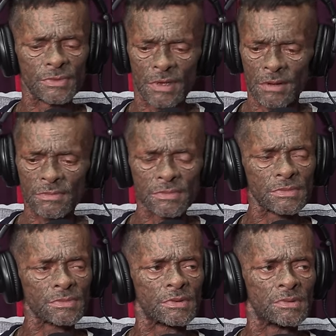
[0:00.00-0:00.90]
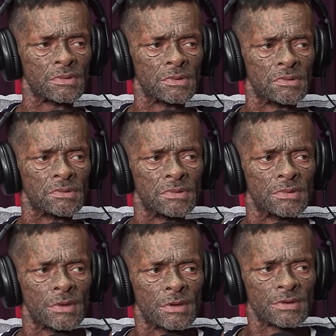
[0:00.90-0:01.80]
yeah,
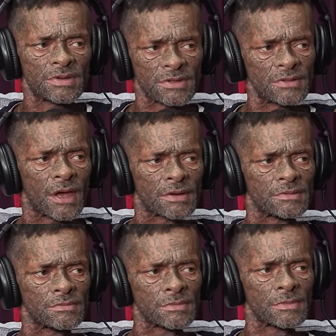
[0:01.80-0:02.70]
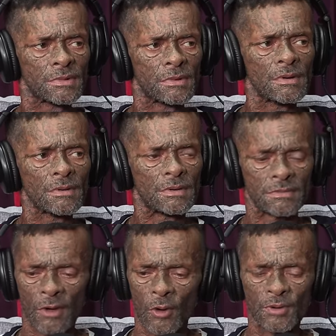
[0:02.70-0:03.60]
we sit it out, you know,
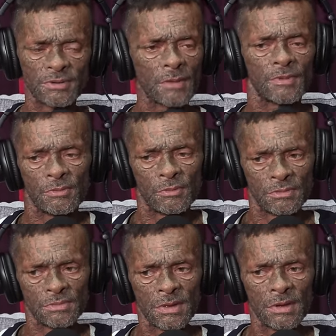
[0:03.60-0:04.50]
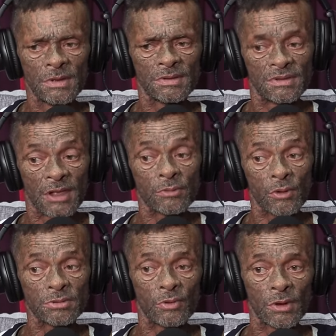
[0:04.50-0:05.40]
and open it up. And that
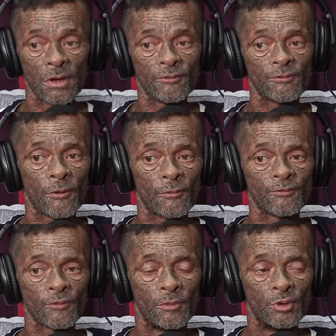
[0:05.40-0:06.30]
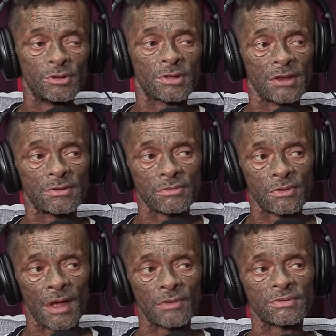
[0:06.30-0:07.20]
was a way of communicating to the